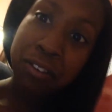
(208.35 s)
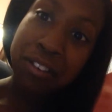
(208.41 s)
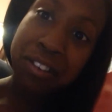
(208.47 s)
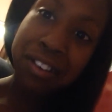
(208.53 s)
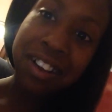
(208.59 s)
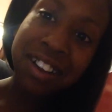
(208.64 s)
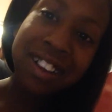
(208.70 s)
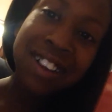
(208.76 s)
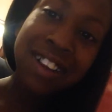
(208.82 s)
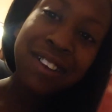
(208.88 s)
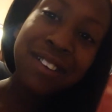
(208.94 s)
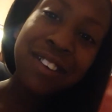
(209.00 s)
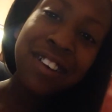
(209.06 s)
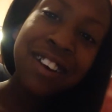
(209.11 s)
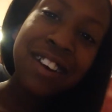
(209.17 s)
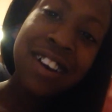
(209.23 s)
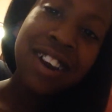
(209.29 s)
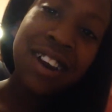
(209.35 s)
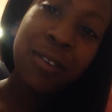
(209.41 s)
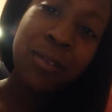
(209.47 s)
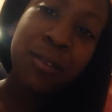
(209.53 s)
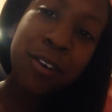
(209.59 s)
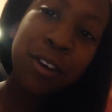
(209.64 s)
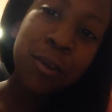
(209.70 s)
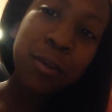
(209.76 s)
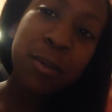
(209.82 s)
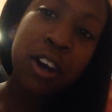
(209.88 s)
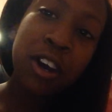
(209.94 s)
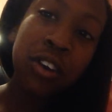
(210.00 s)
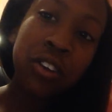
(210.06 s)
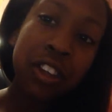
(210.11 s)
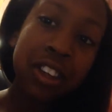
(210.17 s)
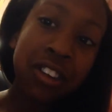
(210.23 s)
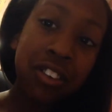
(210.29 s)
Try to get a water
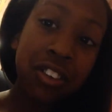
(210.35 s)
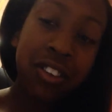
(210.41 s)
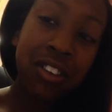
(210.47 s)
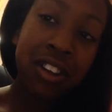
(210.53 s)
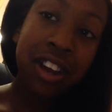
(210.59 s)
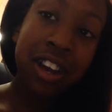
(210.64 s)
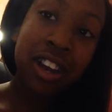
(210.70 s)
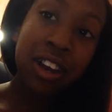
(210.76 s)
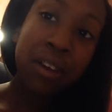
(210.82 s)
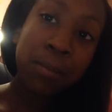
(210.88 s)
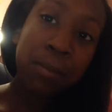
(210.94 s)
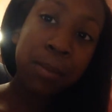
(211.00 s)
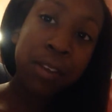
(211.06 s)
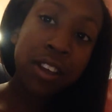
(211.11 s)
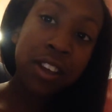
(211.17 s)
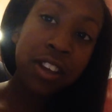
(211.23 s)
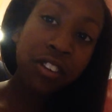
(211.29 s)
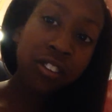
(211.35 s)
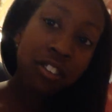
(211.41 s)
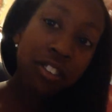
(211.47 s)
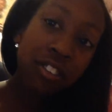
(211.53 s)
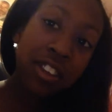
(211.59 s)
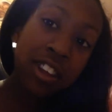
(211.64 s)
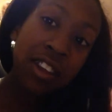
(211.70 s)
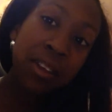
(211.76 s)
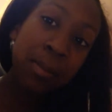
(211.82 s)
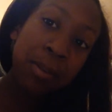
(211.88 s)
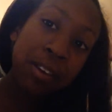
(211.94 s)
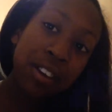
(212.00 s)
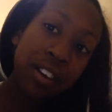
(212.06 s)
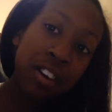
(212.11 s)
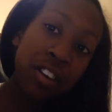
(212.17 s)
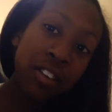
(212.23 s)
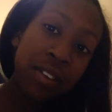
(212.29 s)
bottle that does not have BHT
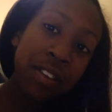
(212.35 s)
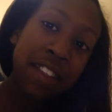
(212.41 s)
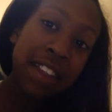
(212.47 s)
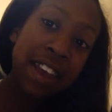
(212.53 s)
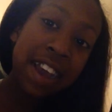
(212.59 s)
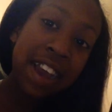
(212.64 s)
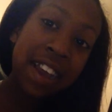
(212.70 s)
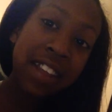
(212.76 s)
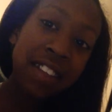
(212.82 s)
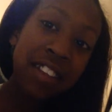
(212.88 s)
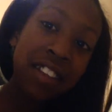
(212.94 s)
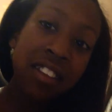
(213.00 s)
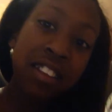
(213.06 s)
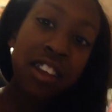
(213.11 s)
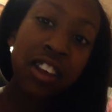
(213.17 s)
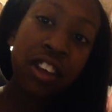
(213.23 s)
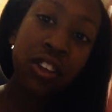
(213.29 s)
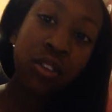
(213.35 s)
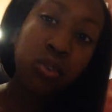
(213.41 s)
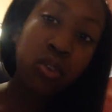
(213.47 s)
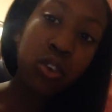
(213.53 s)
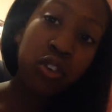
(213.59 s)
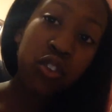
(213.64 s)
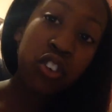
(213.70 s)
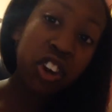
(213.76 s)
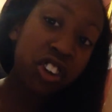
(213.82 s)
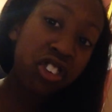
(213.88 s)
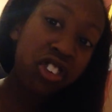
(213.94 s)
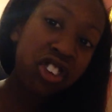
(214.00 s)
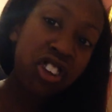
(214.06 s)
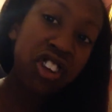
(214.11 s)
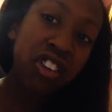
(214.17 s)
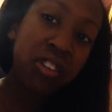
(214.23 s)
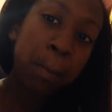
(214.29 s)
because that, they say it's for
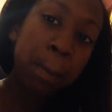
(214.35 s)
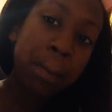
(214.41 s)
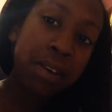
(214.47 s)
freshness,